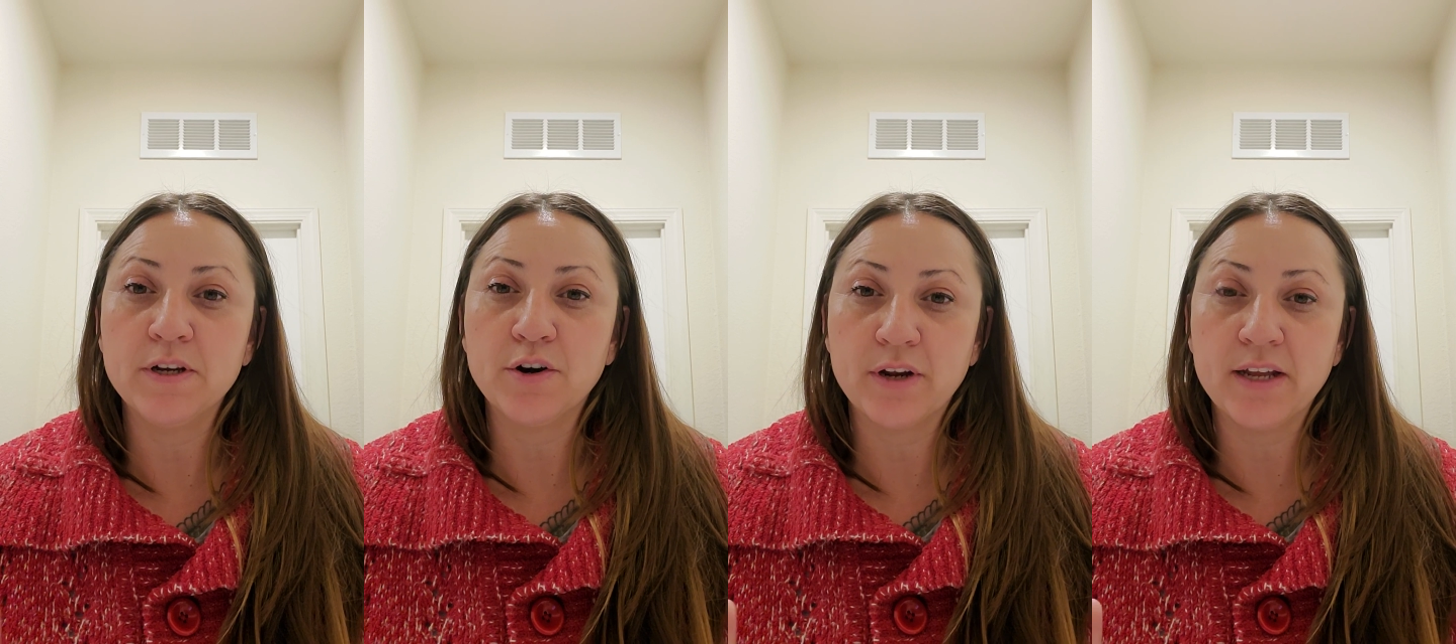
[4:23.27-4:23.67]

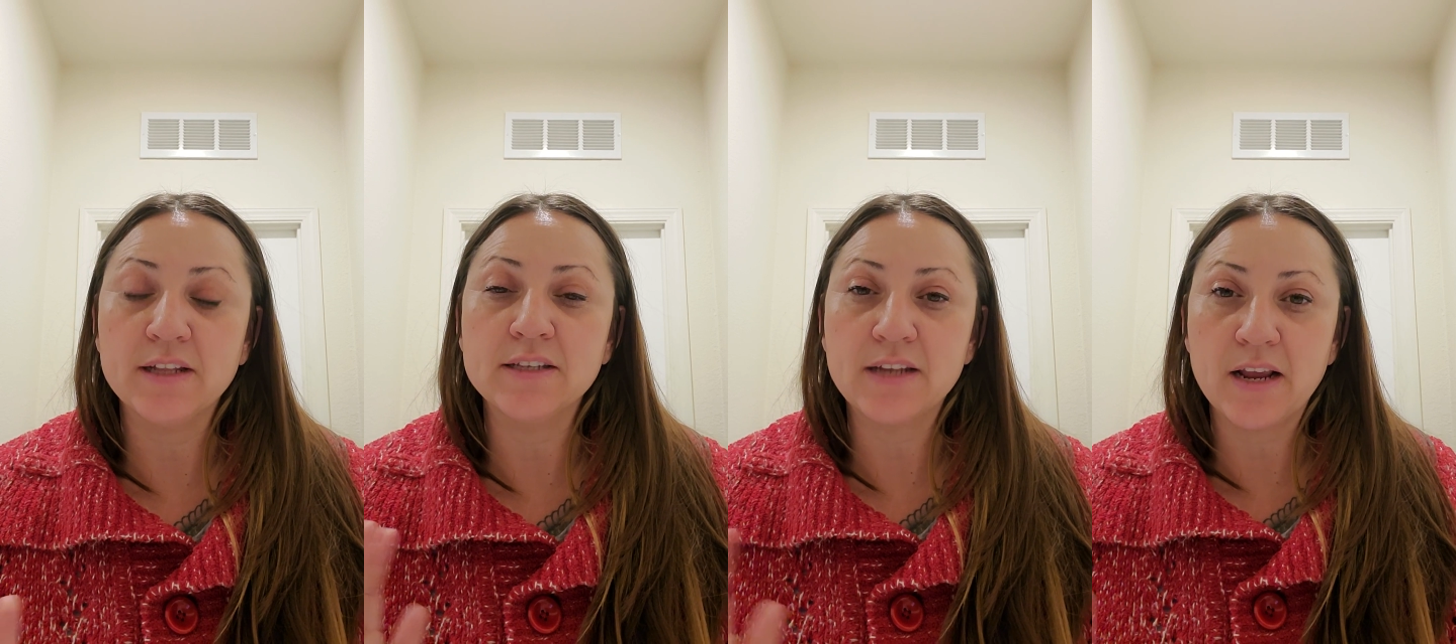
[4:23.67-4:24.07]
her
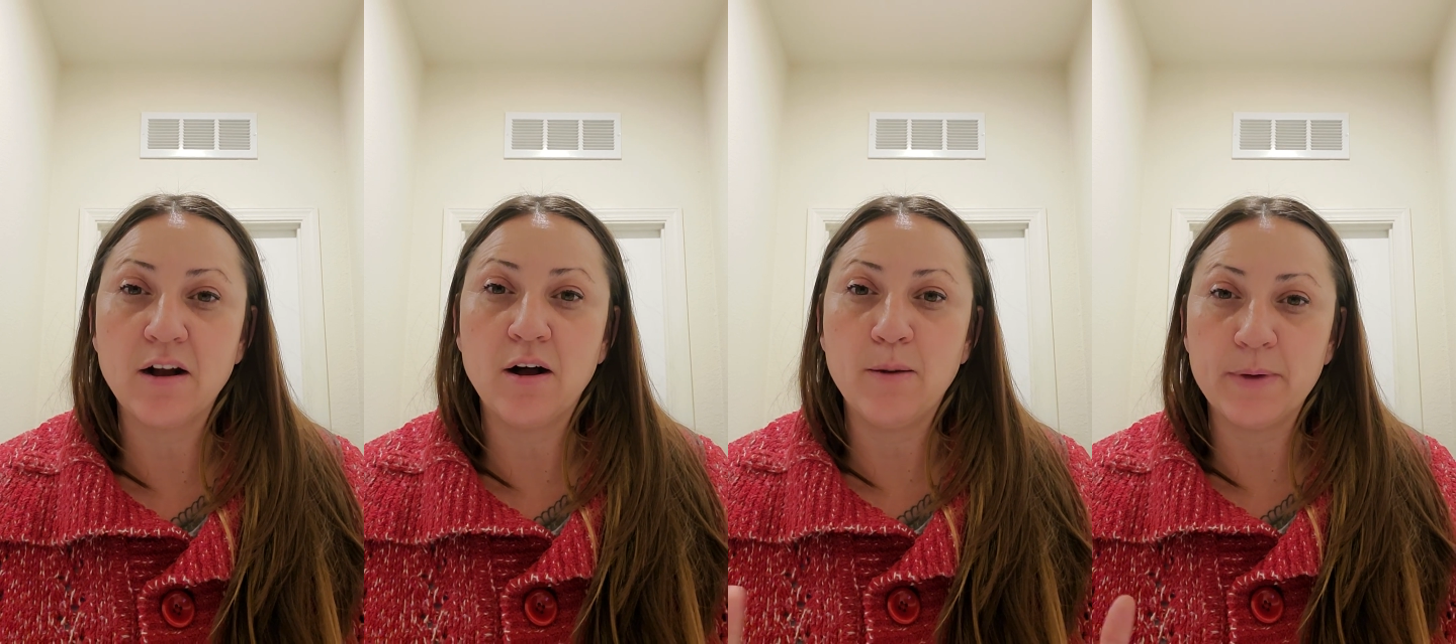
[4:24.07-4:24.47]
kids stay
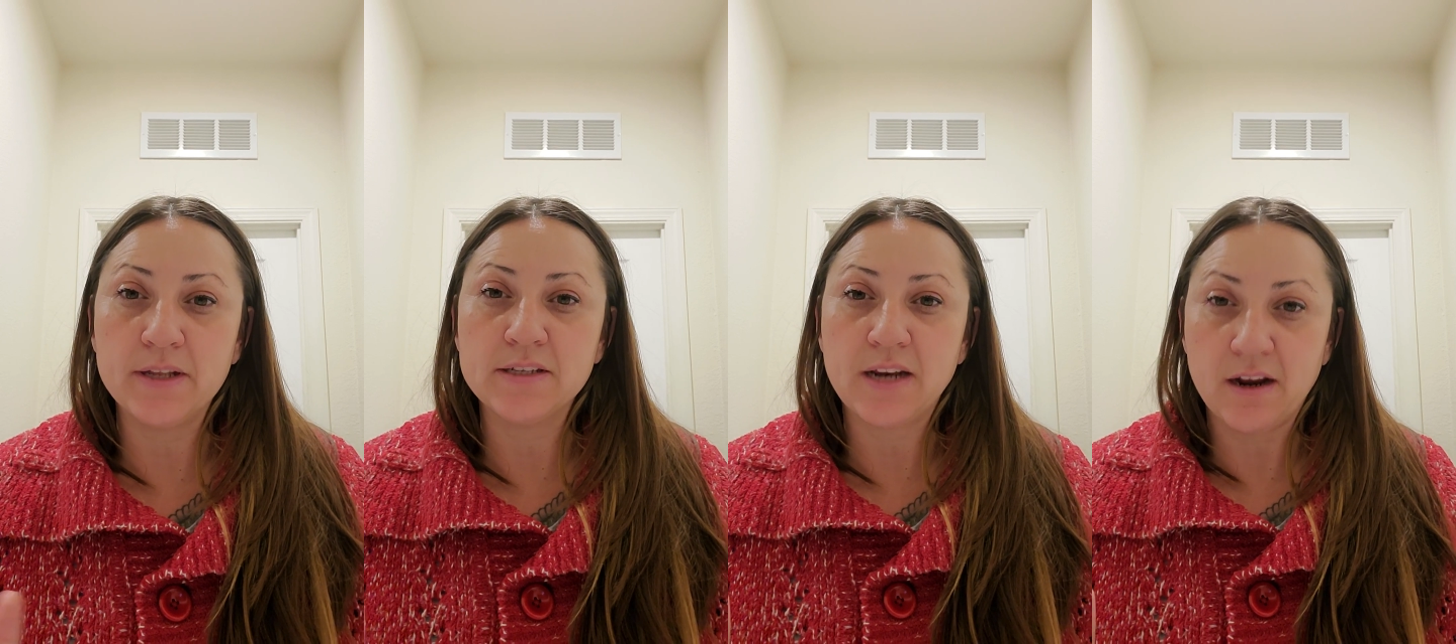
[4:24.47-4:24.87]
calm
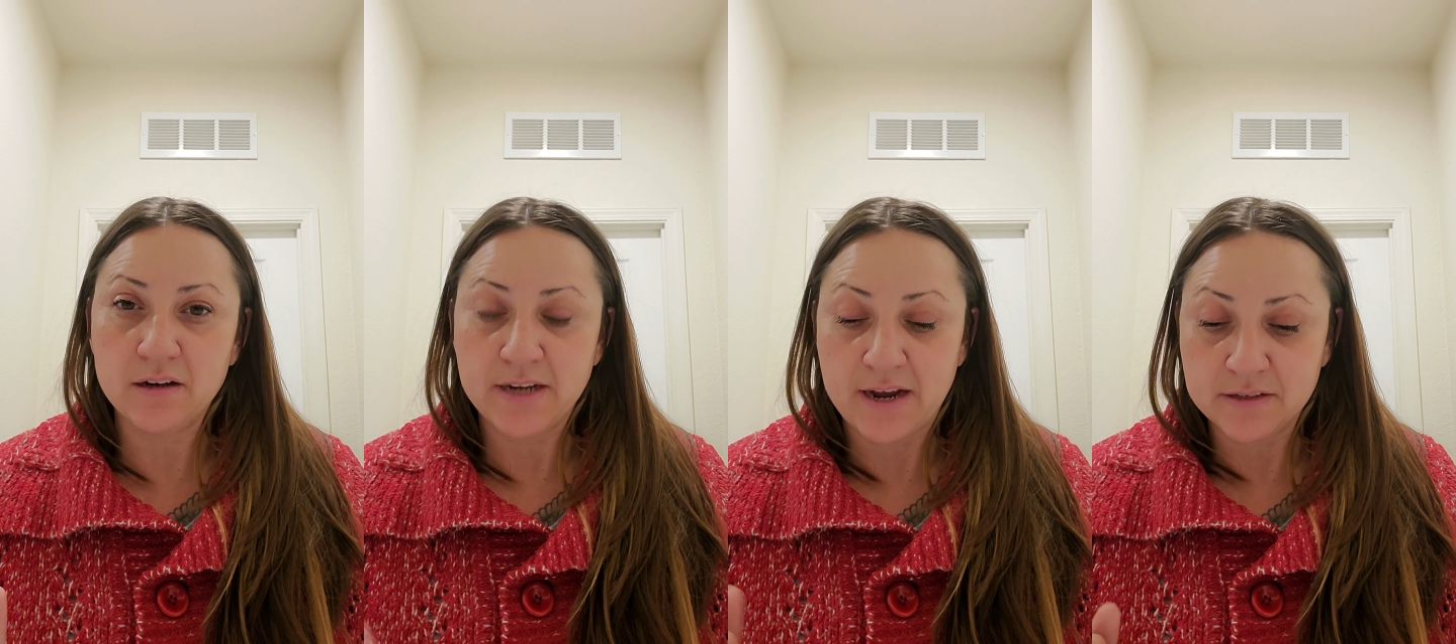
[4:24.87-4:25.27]
and stay
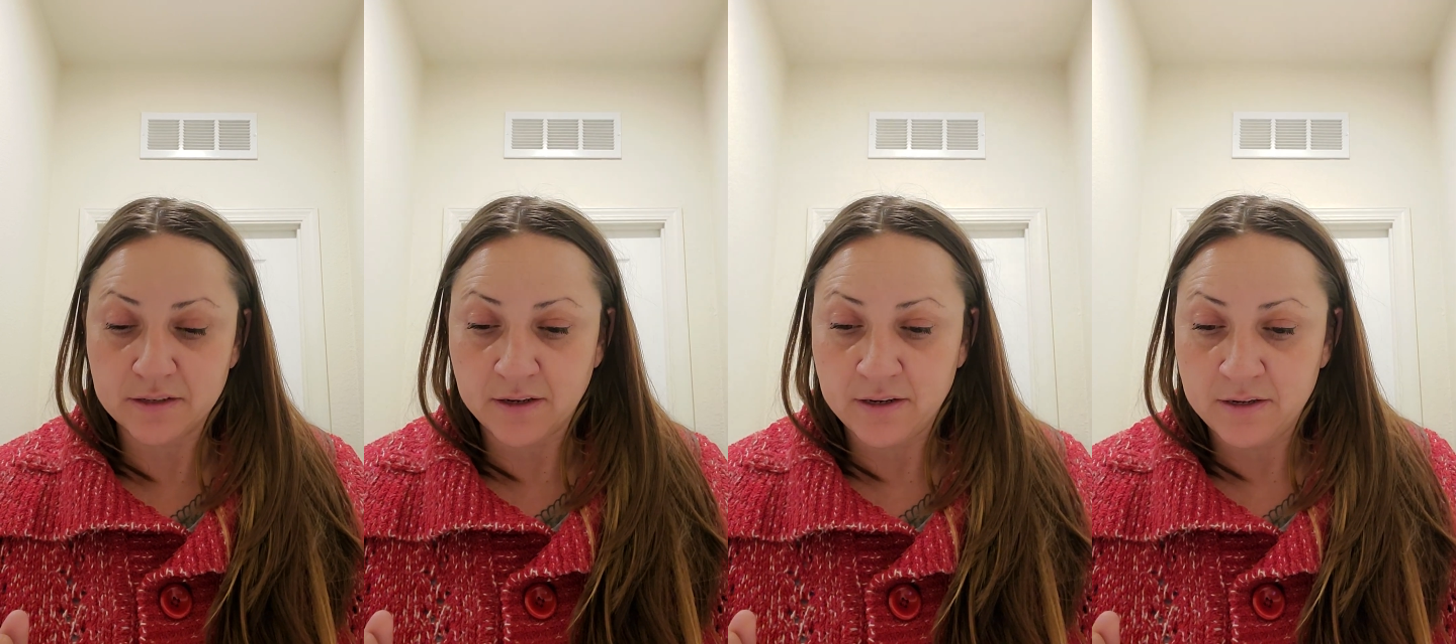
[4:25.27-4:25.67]
on
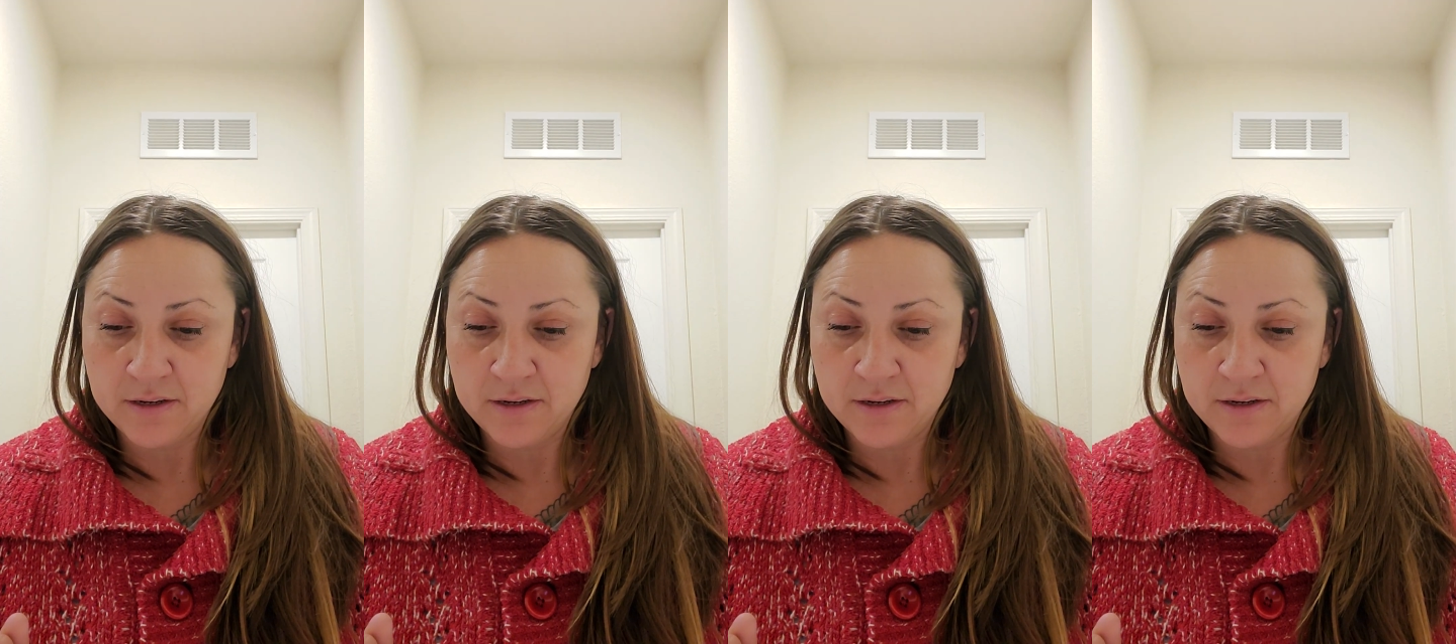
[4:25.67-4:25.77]
task.